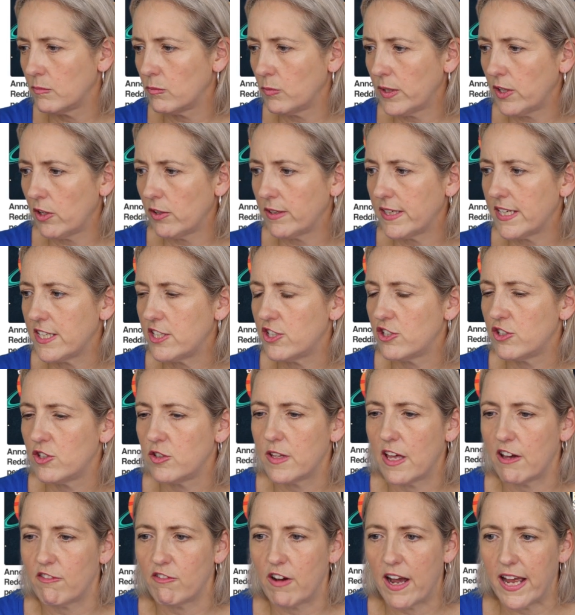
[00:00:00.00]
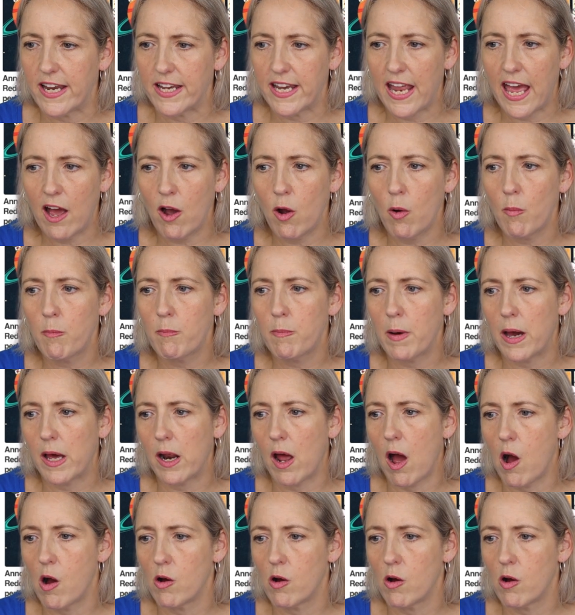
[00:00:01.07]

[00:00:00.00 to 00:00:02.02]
We don't need to do that right now, but